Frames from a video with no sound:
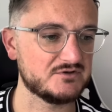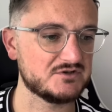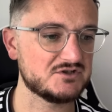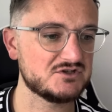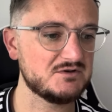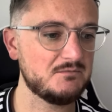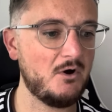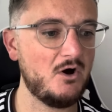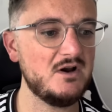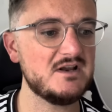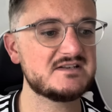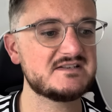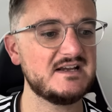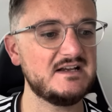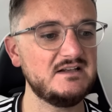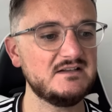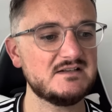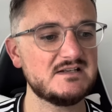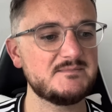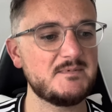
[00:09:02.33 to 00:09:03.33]
Jamal
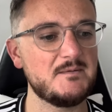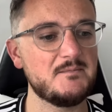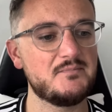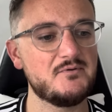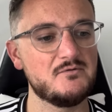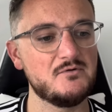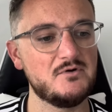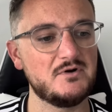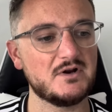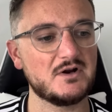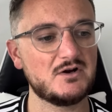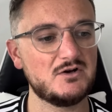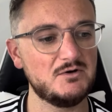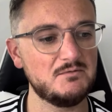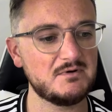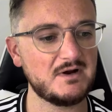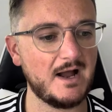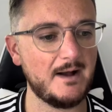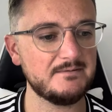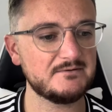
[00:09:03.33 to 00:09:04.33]
Lascelles has been promoted to club
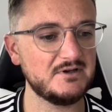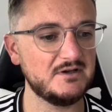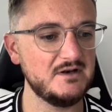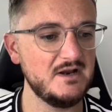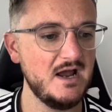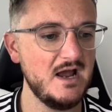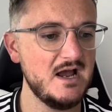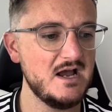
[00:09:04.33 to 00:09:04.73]
captain,